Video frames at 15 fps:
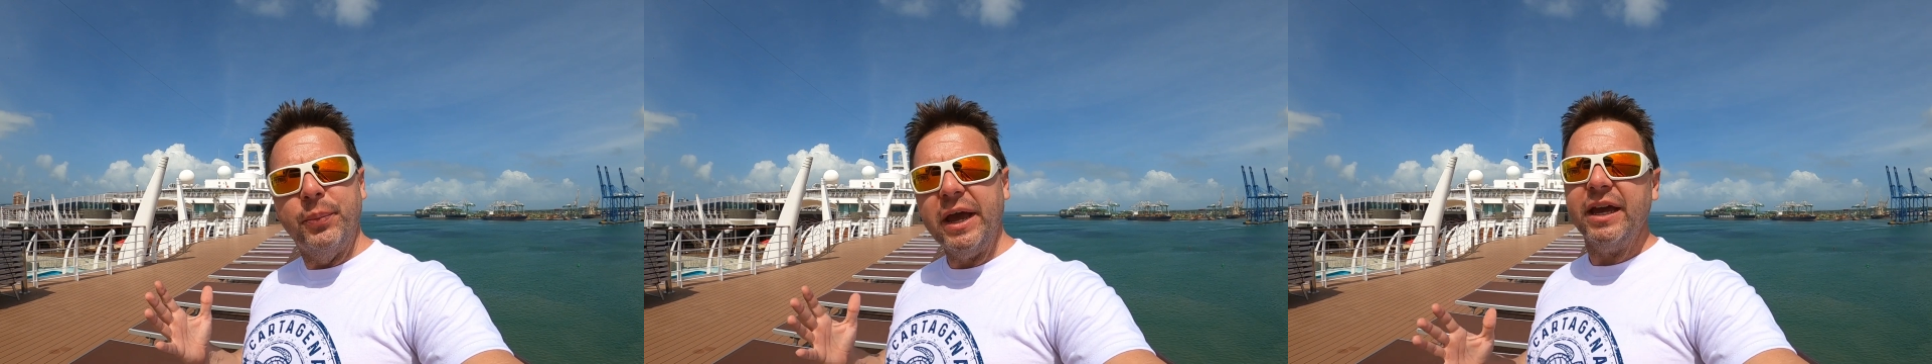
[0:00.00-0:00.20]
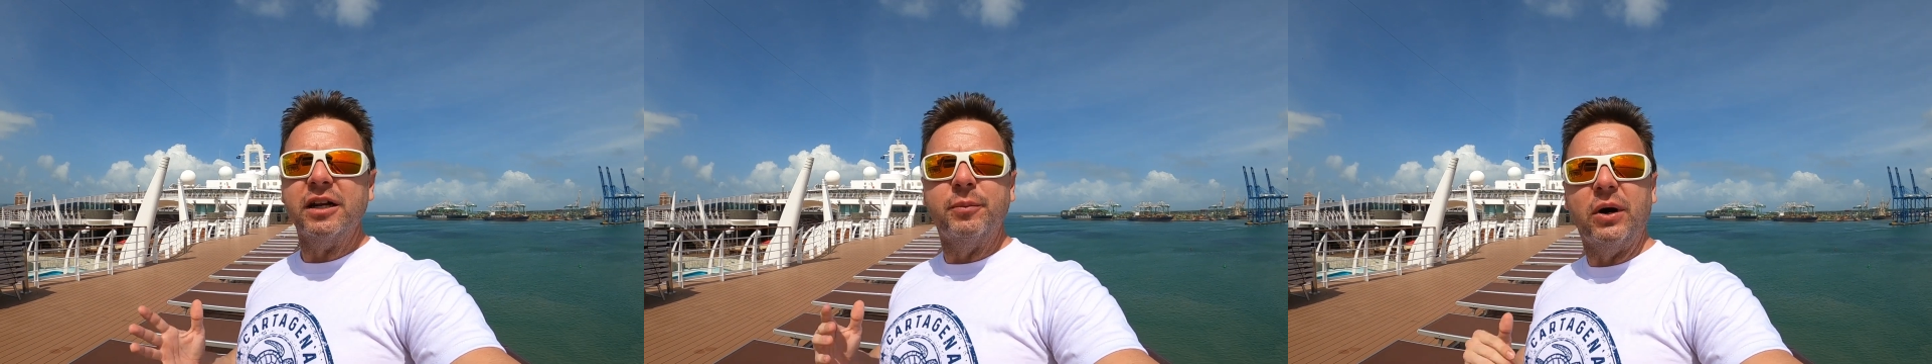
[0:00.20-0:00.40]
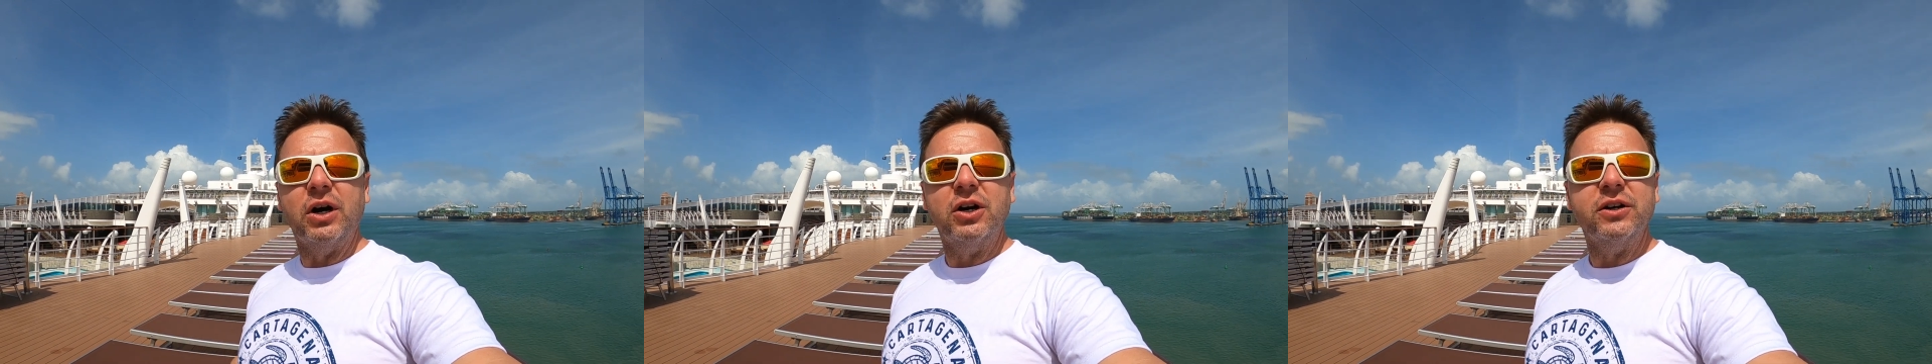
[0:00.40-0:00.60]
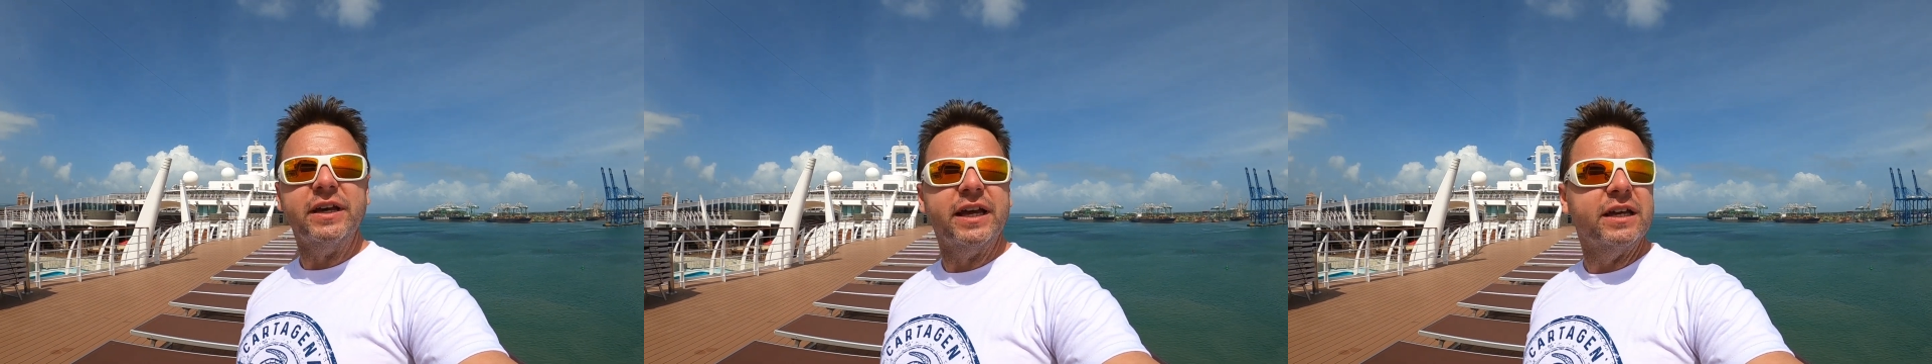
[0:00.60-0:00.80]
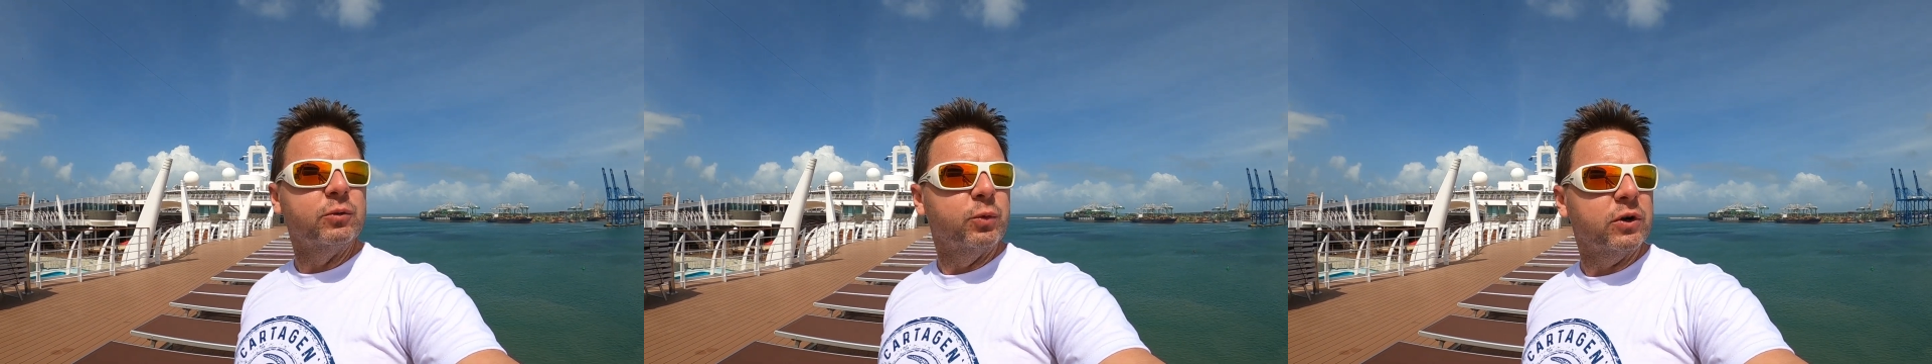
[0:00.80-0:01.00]
Panama,
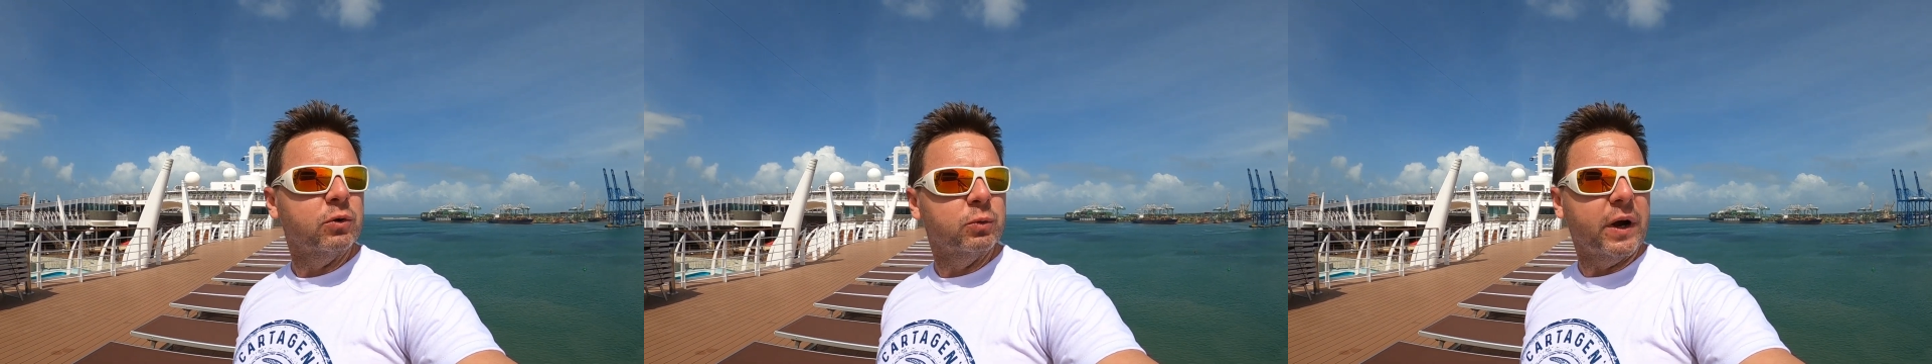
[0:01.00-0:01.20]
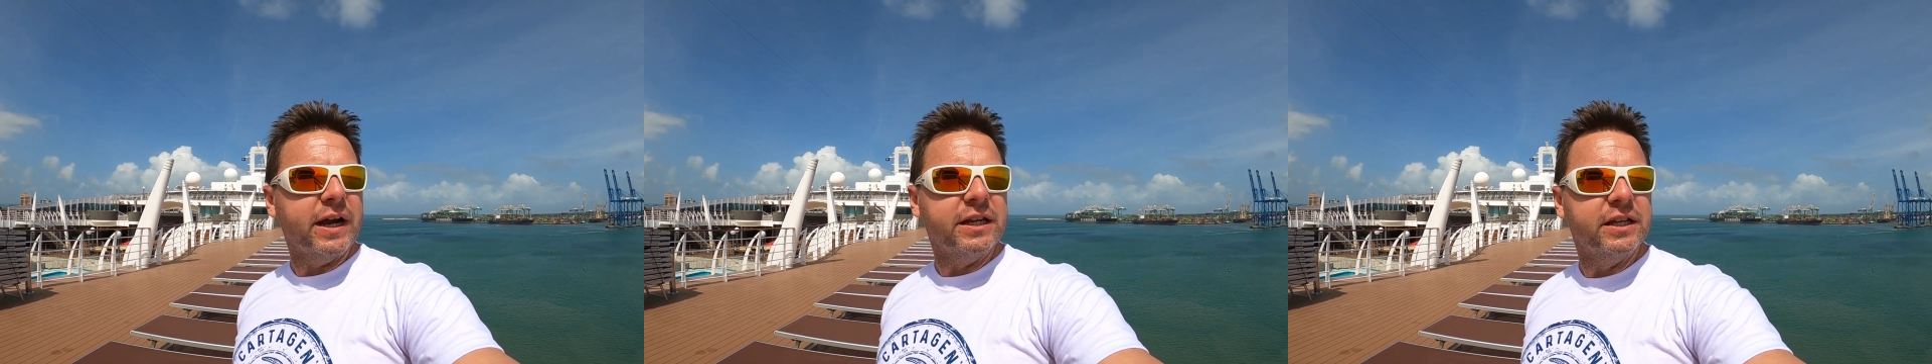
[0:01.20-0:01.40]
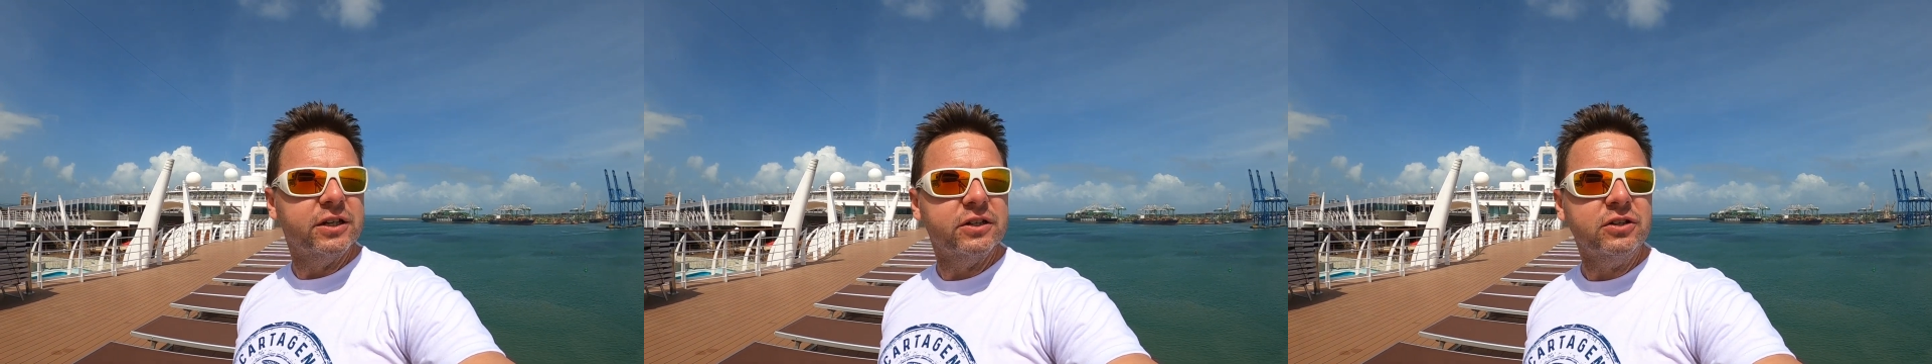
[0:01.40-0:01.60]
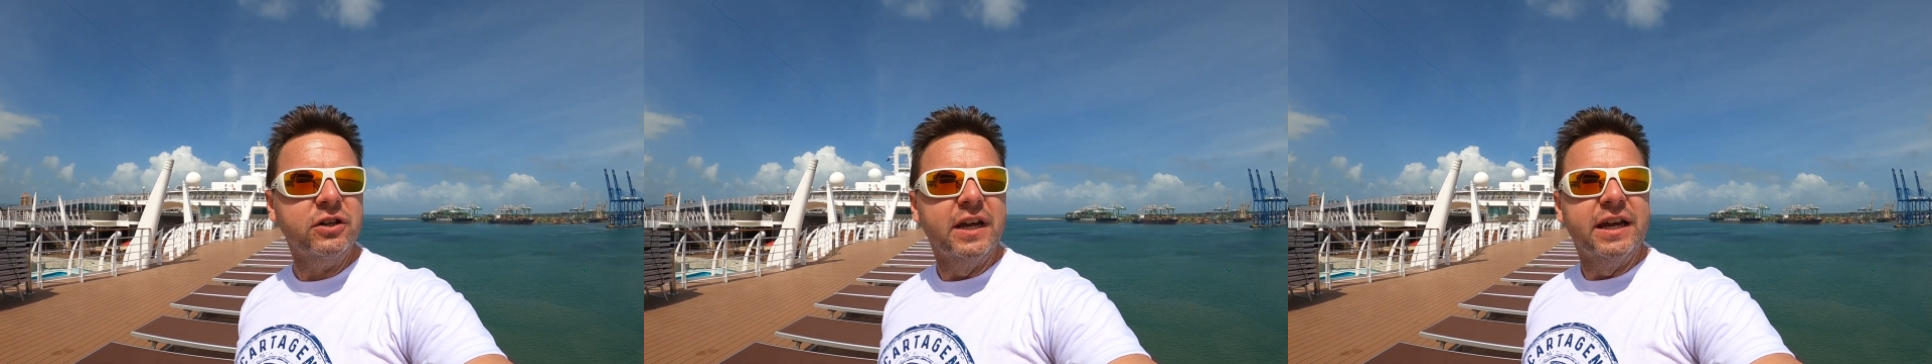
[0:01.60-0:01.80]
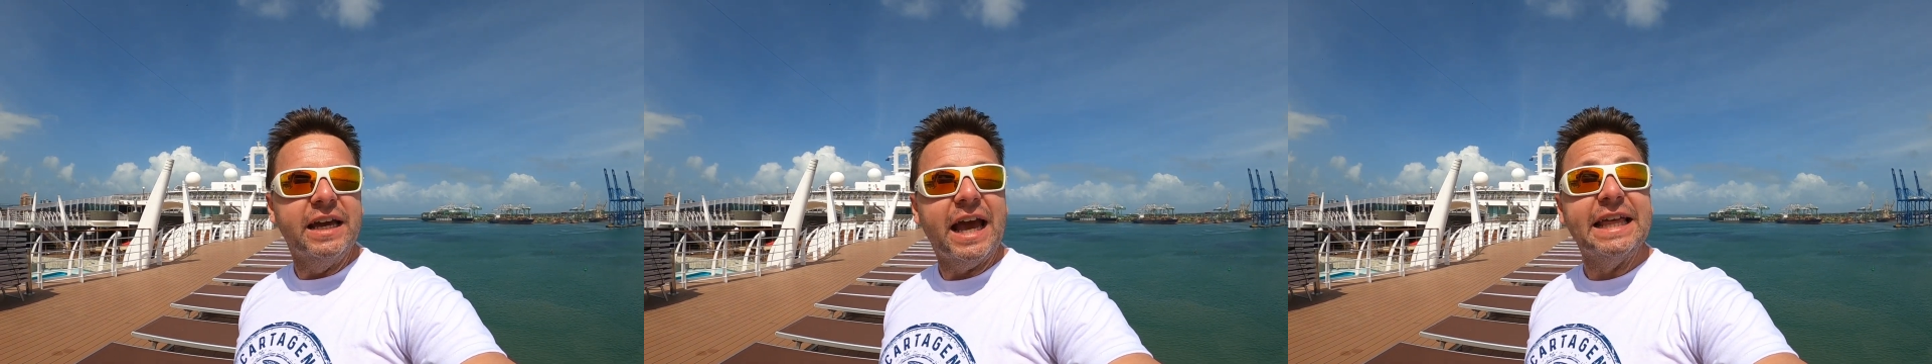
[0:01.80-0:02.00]
and we're right here